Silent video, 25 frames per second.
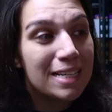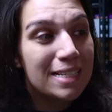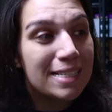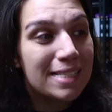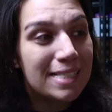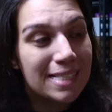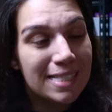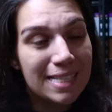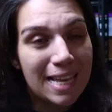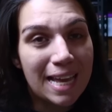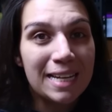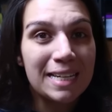
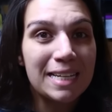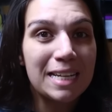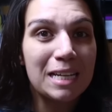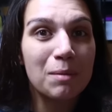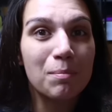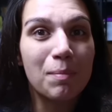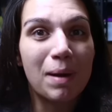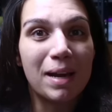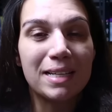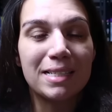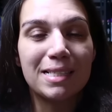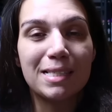
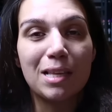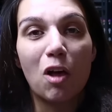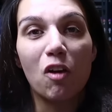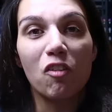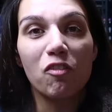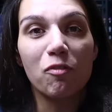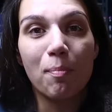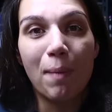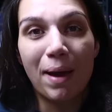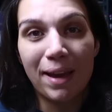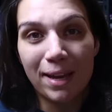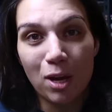sending
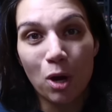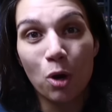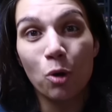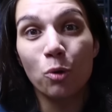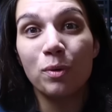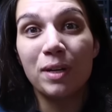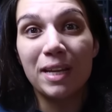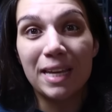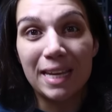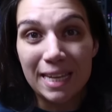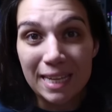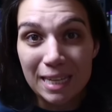myself my
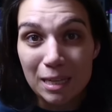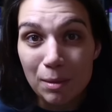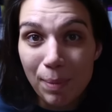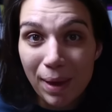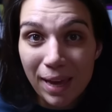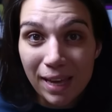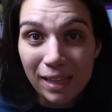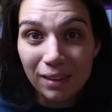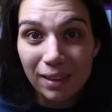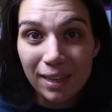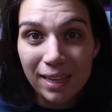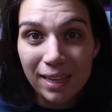own eBay